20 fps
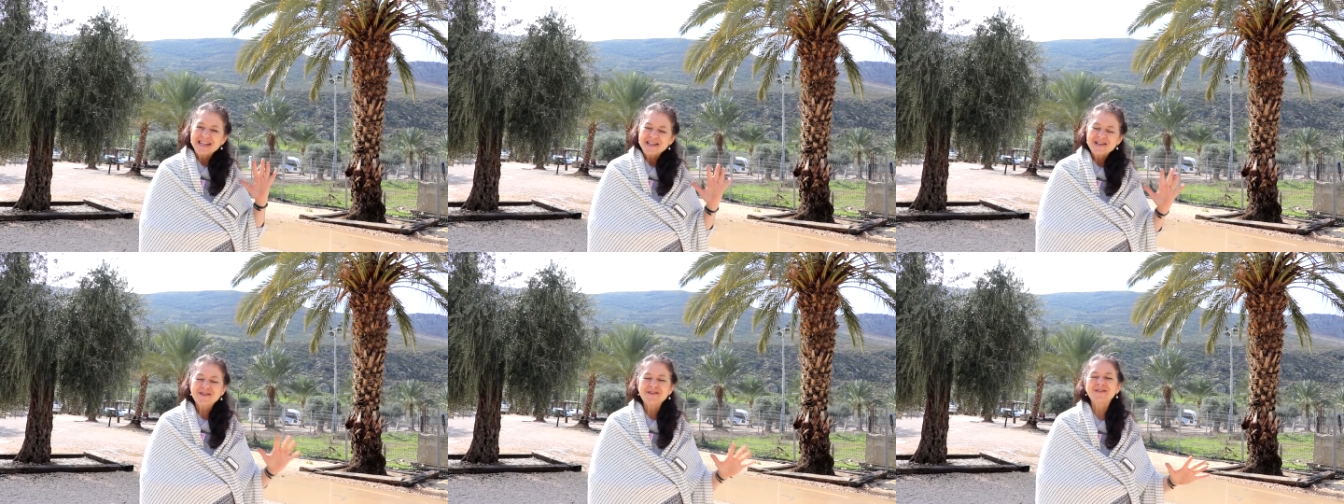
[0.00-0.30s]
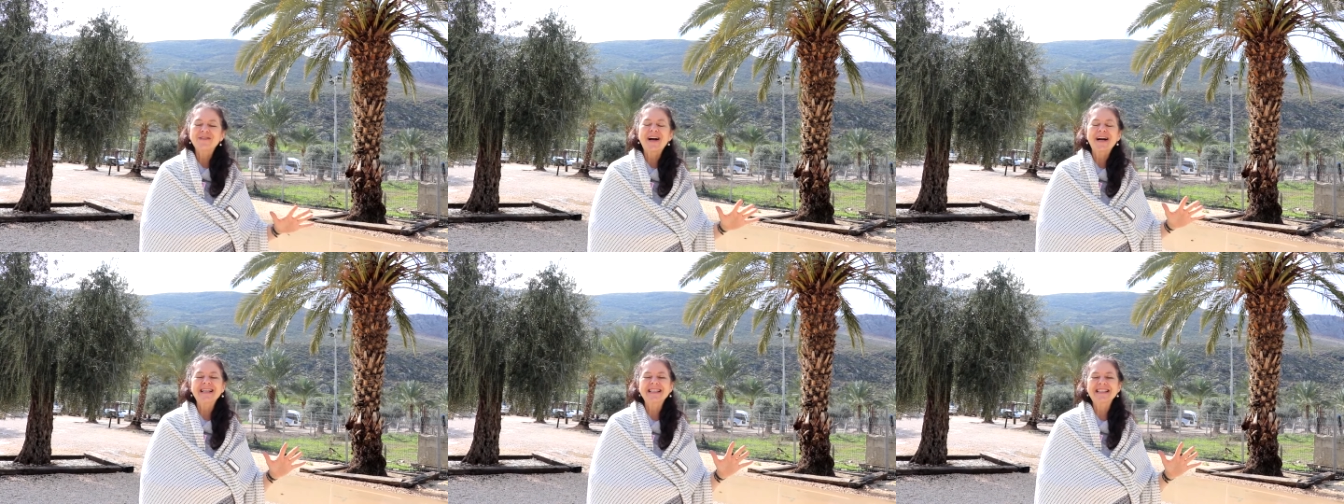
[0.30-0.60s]

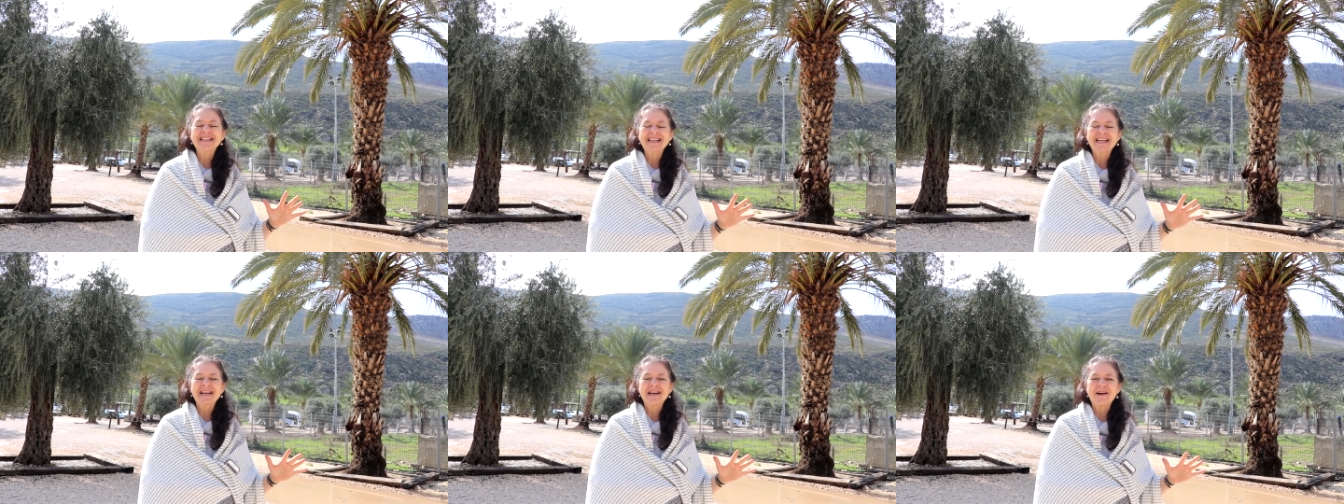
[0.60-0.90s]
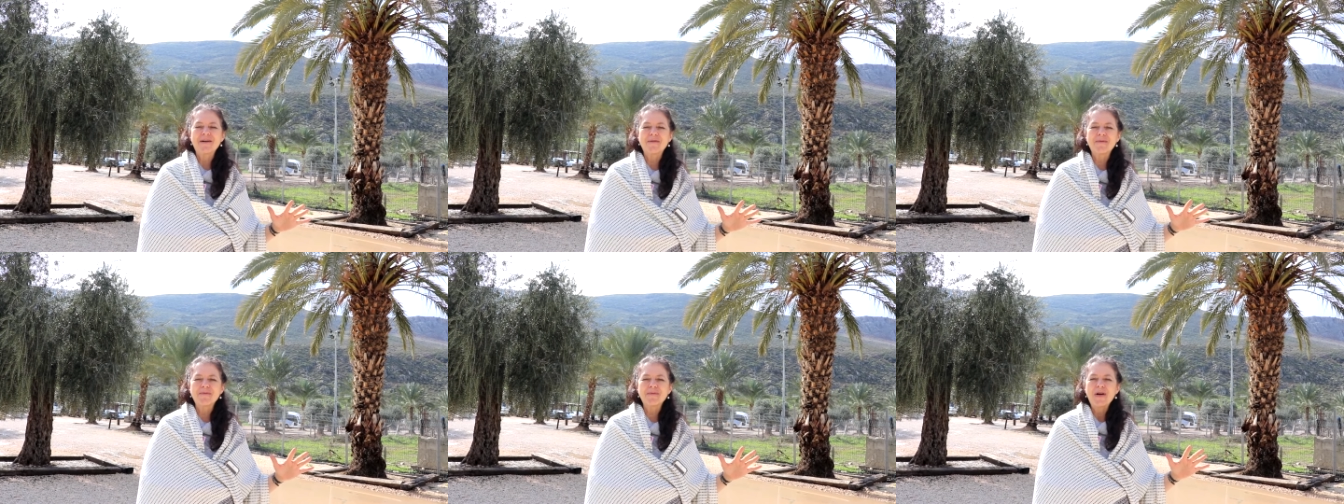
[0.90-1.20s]
trust
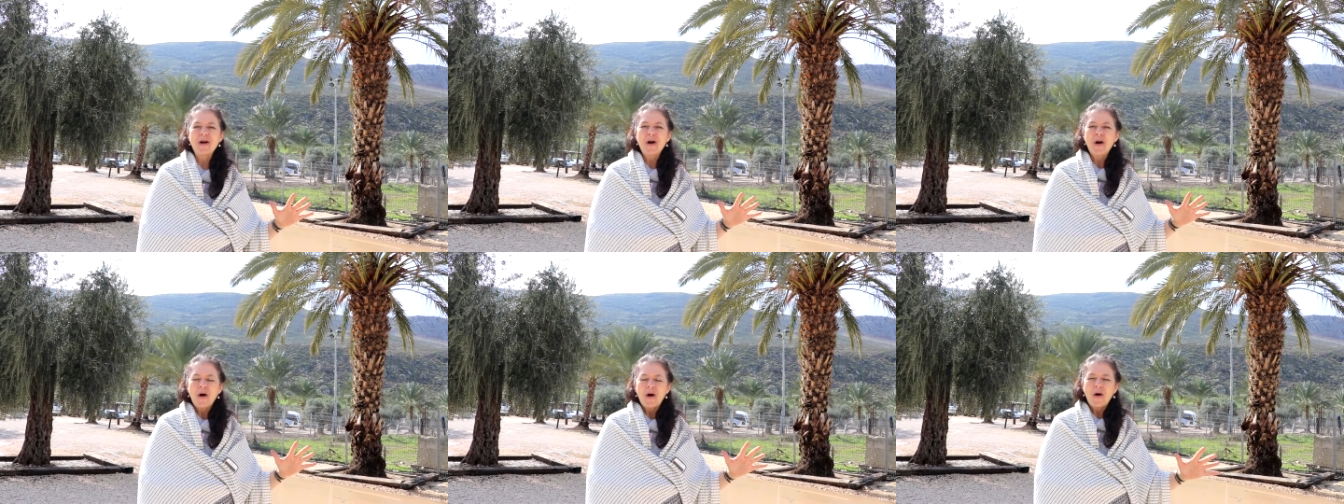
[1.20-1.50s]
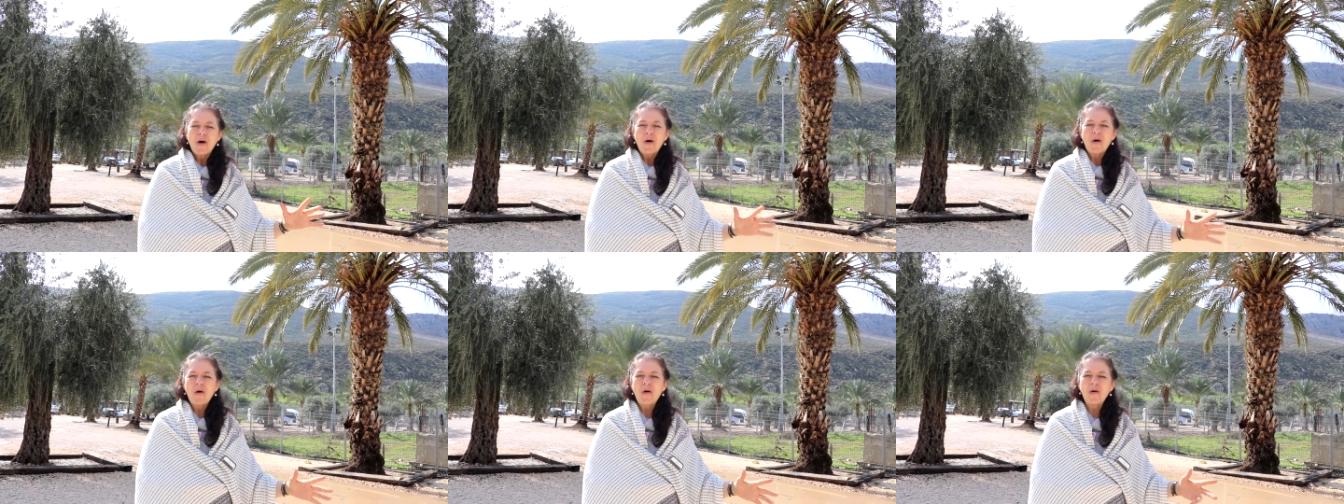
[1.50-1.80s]
Him,
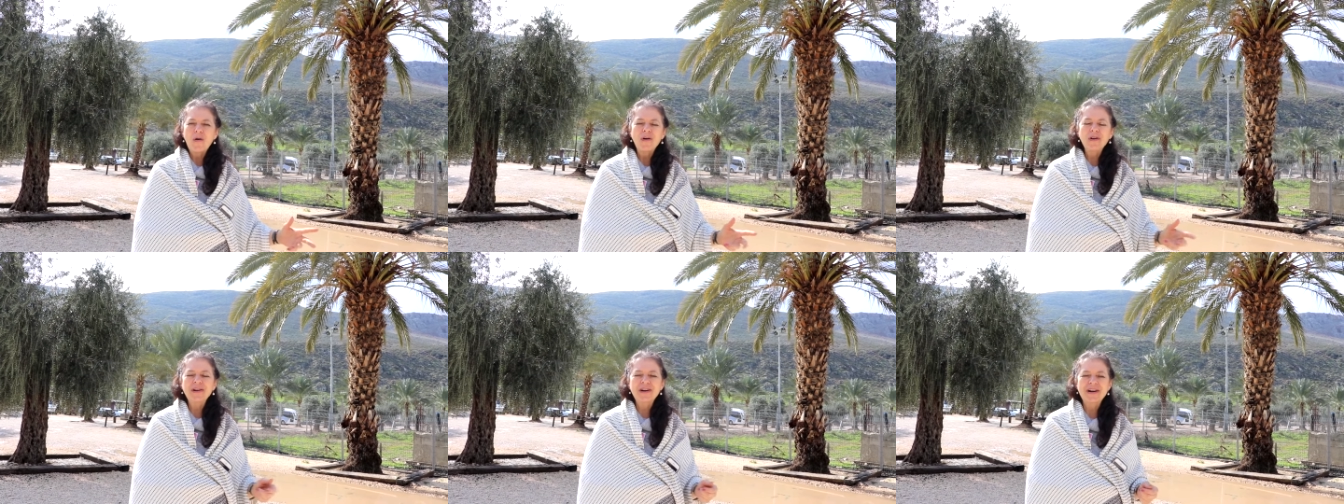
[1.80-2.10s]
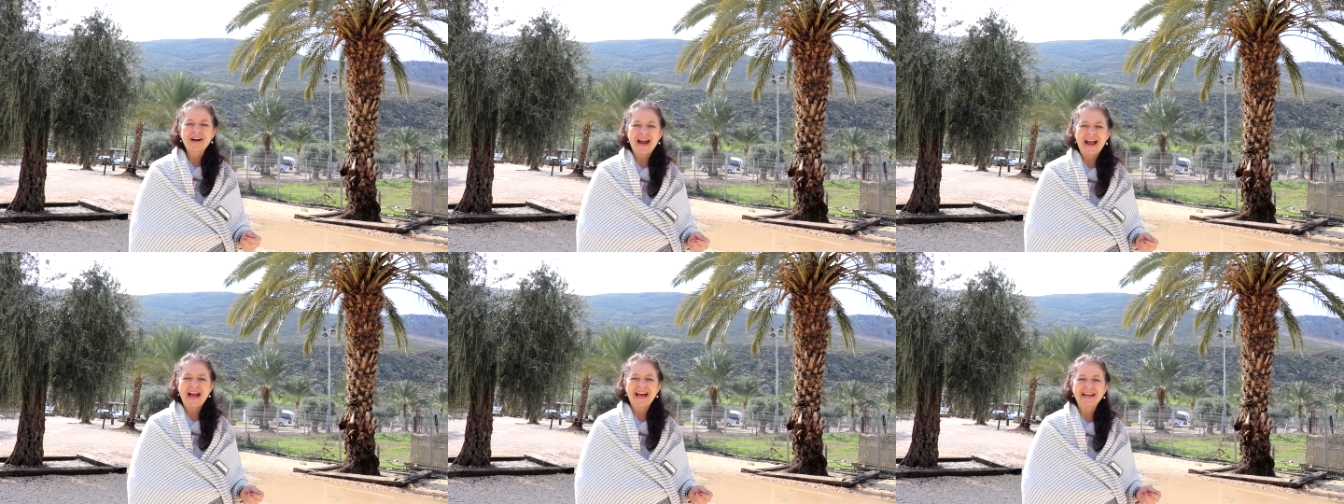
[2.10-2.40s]
hold
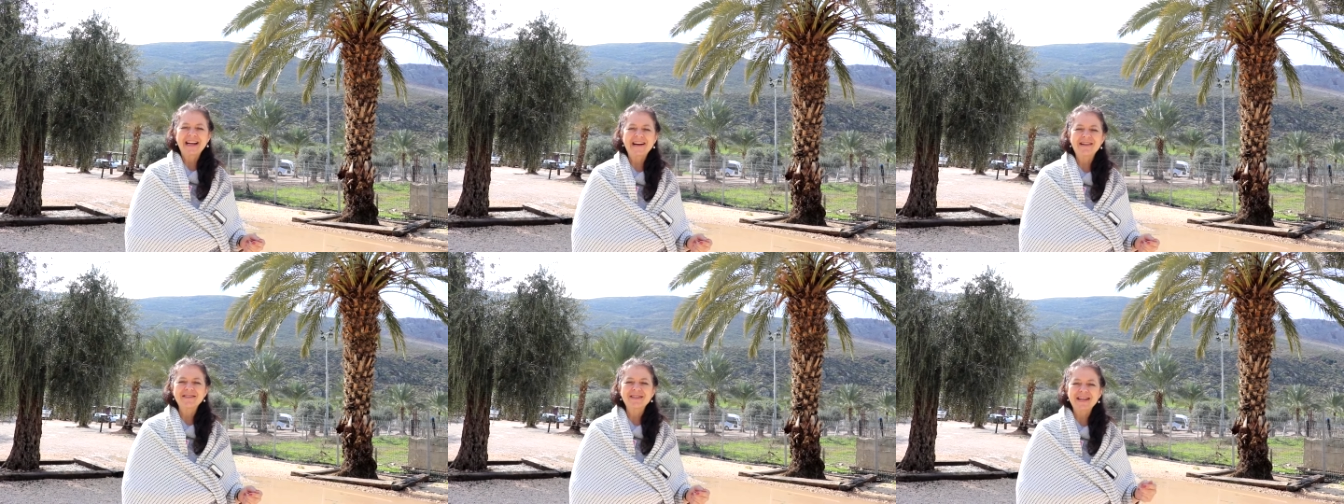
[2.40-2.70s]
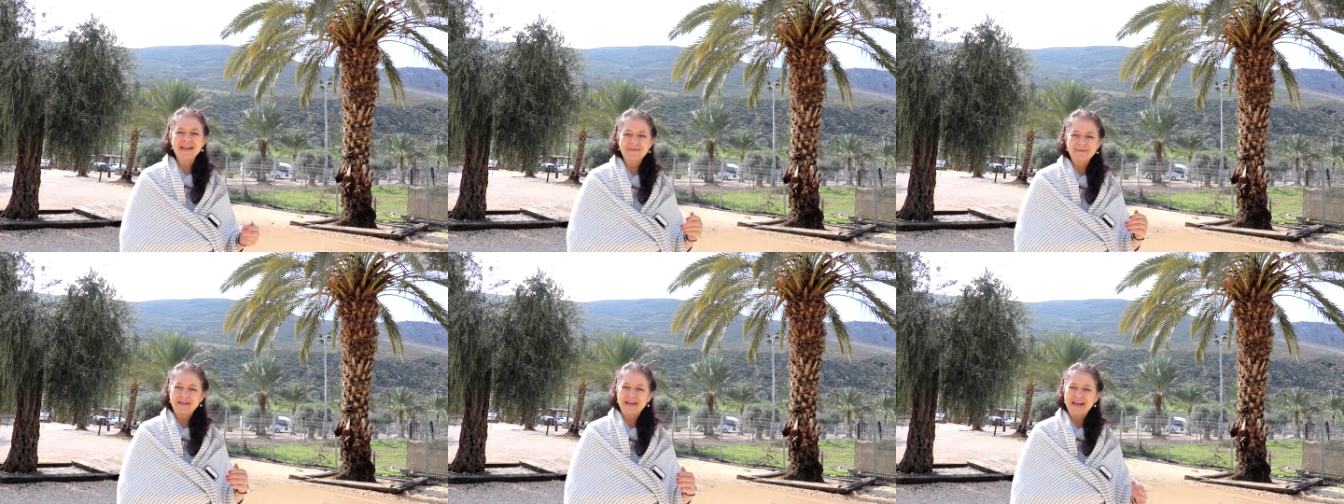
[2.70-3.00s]
our hand out
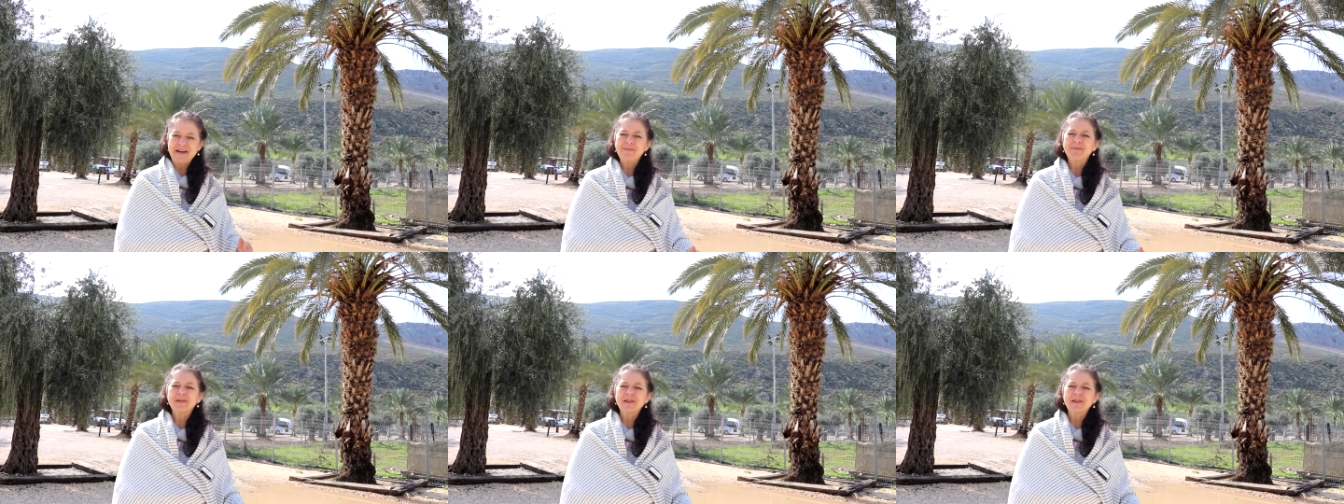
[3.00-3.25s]
to him, keep